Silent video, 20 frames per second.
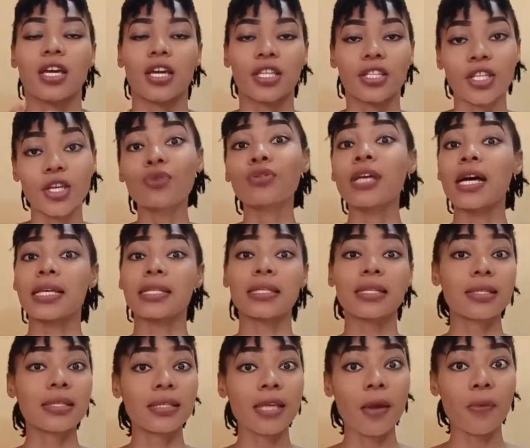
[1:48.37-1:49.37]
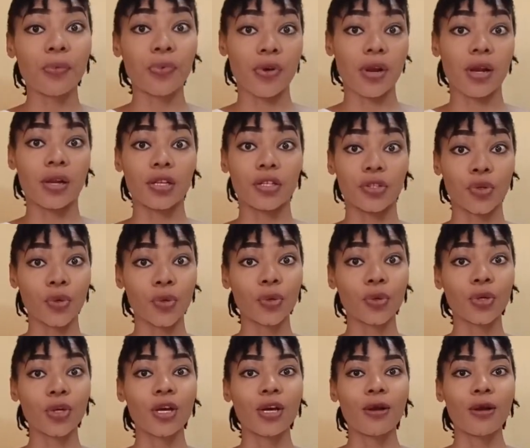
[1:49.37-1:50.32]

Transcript: They could assist temporarily though,